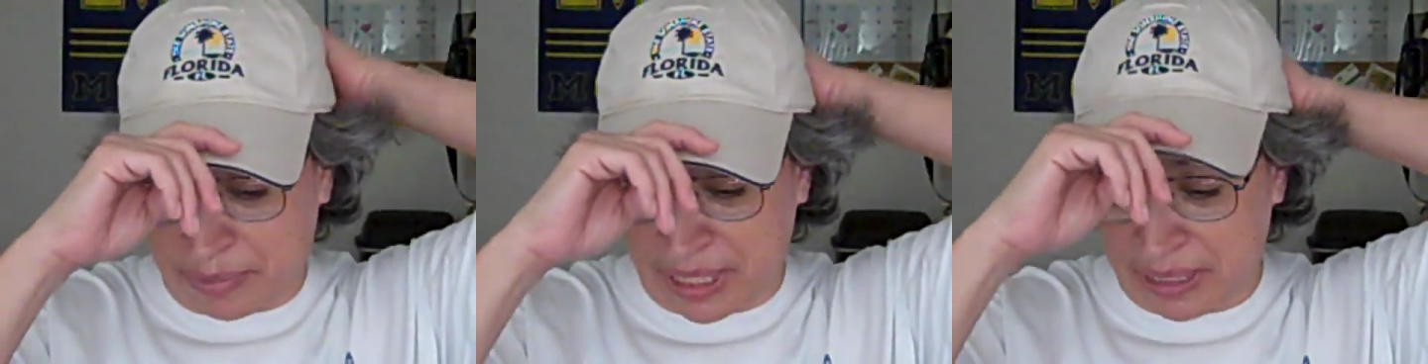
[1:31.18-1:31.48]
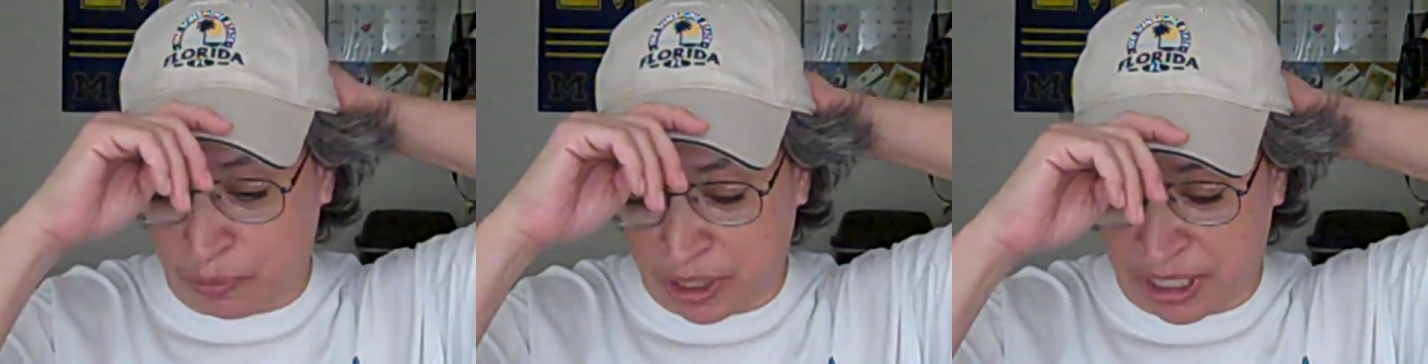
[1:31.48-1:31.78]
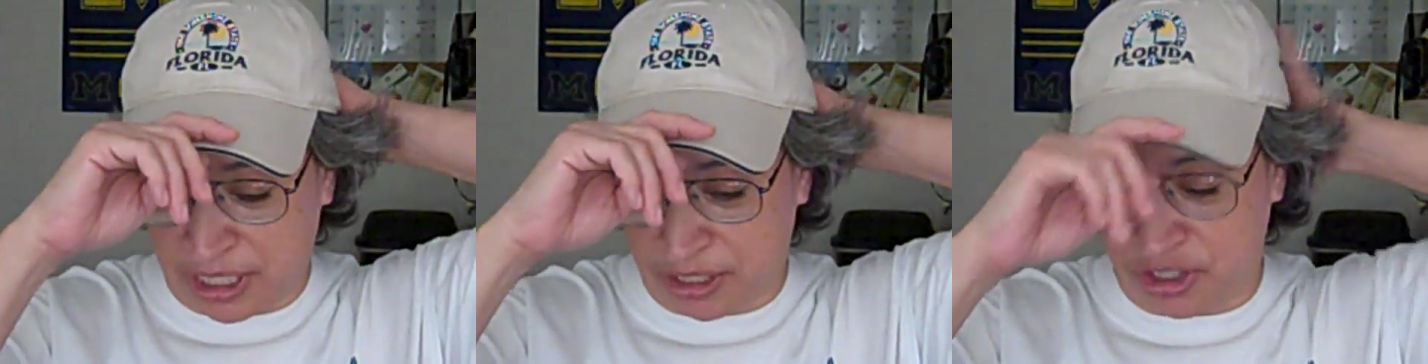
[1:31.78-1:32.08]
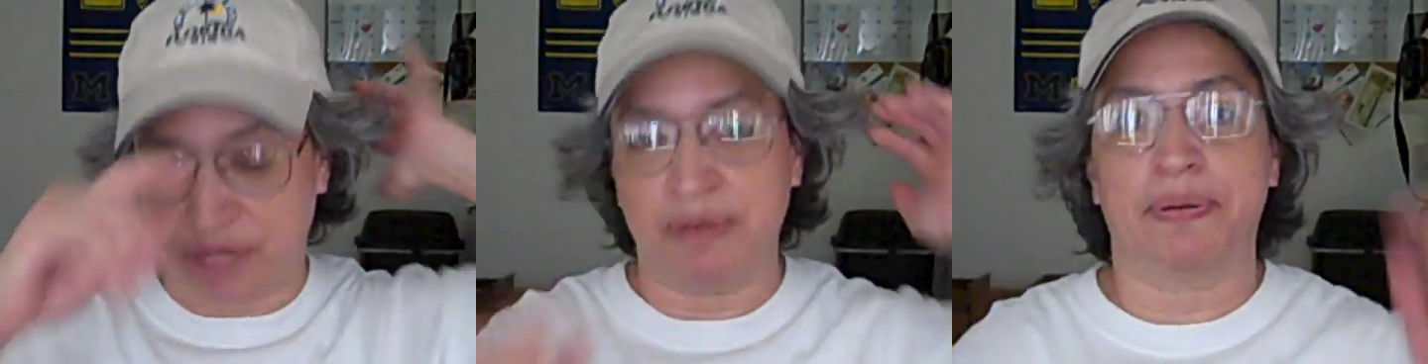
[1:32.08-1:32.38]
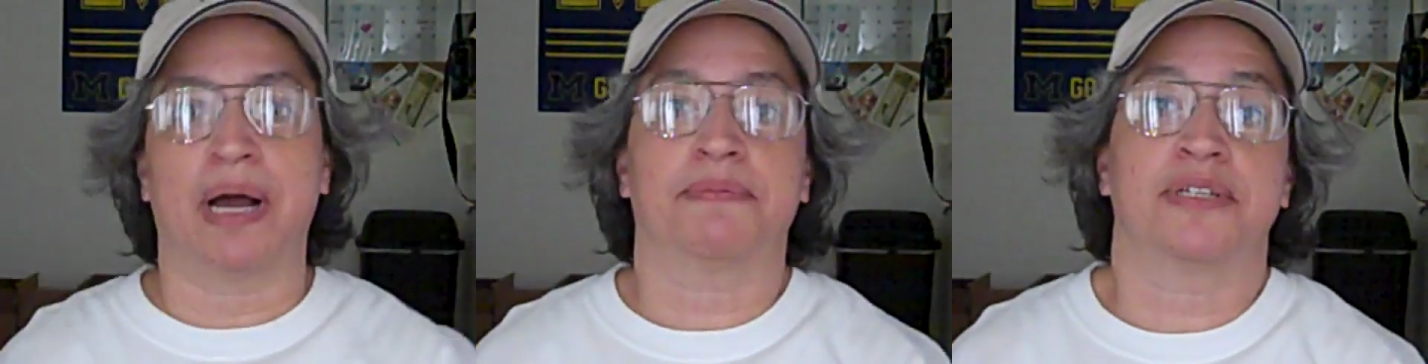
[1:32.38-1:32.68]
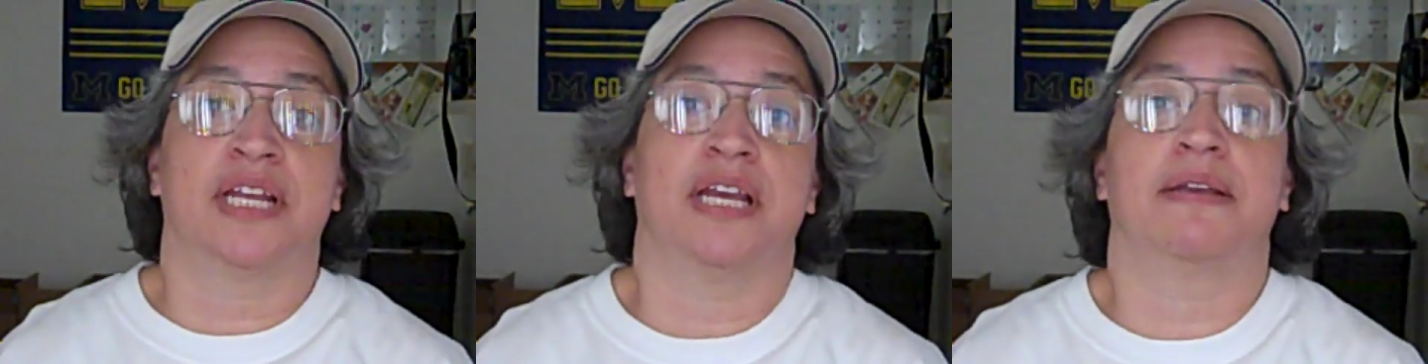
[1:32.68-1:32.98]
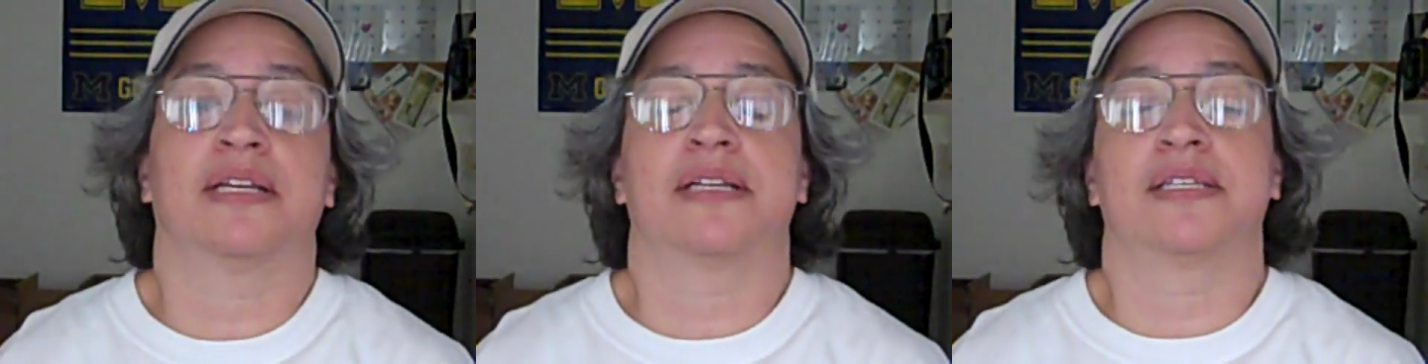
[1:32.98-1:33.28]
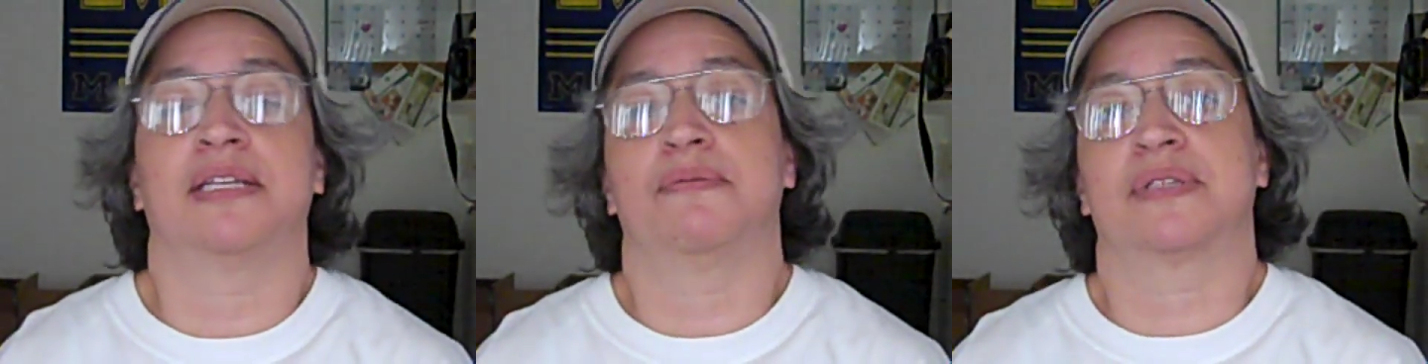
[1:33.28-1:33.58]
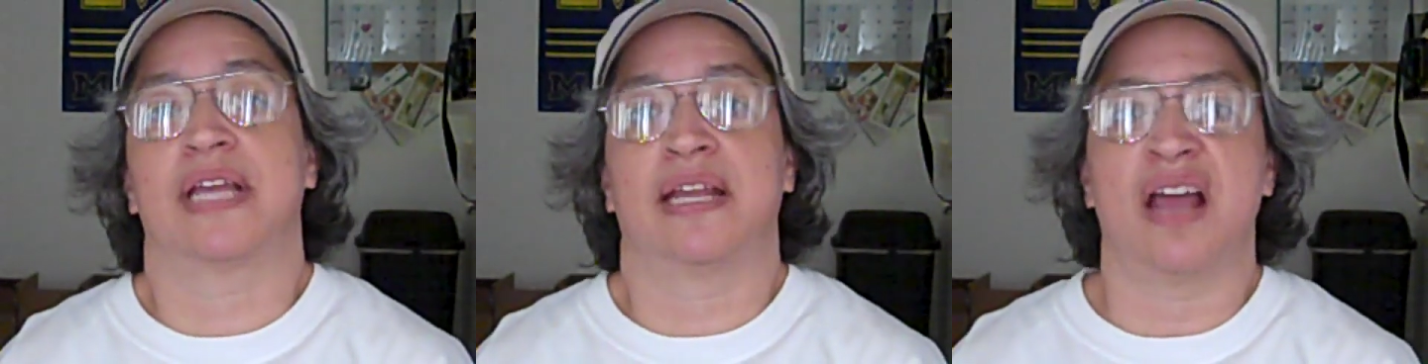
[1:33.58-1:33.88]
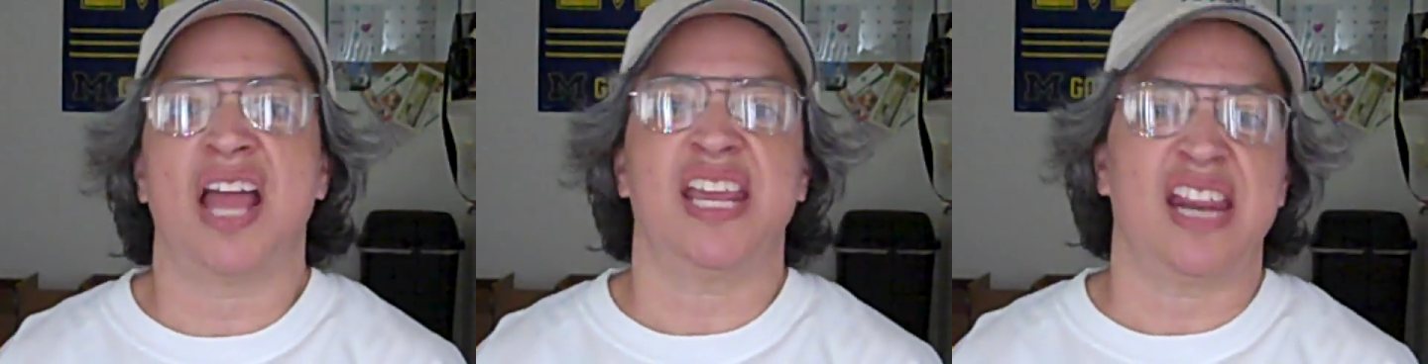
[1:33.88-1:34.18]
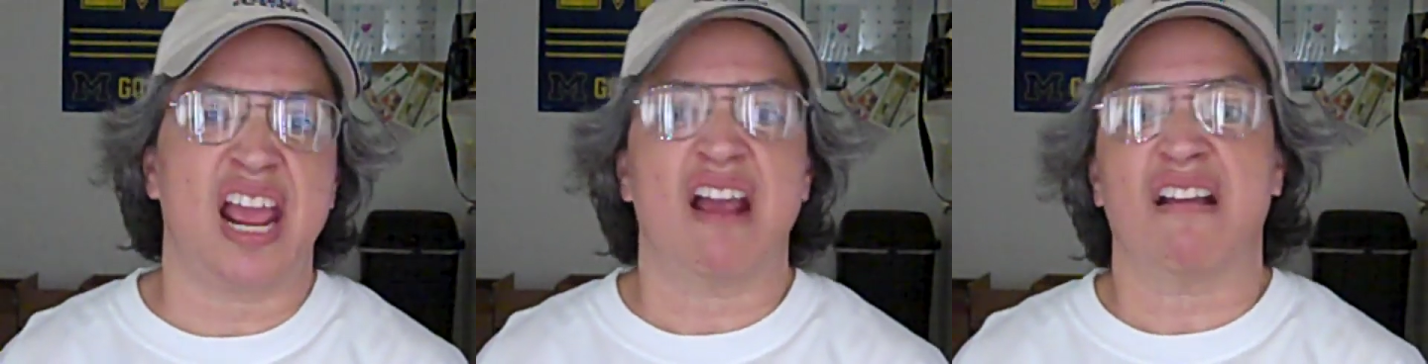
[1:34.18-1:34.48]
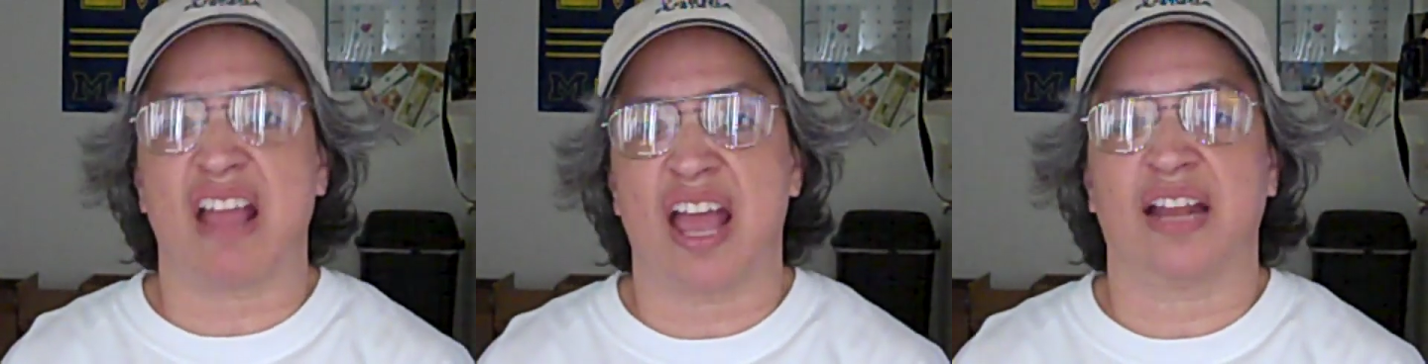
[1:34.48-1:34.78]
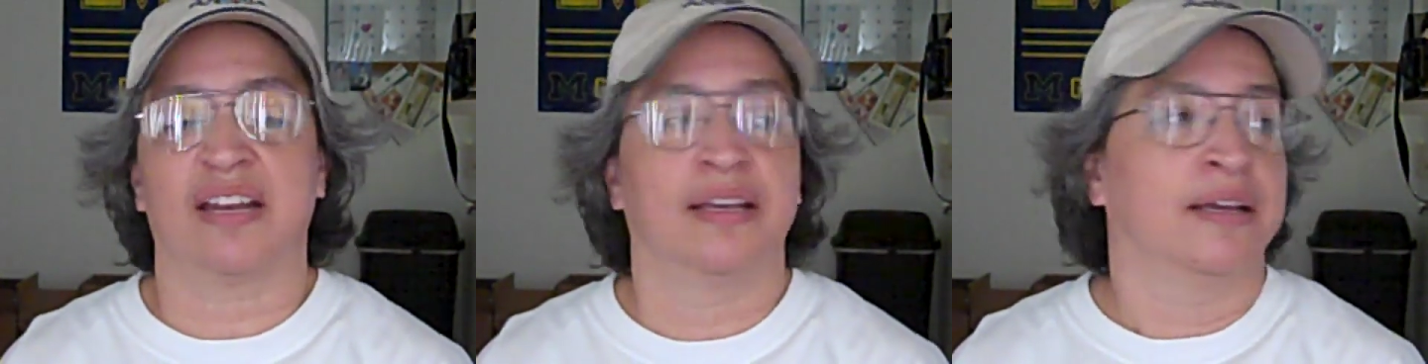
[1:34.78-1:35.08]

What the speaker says: But we're going to do Jimmy Pop today because he was saying, I need a haircut.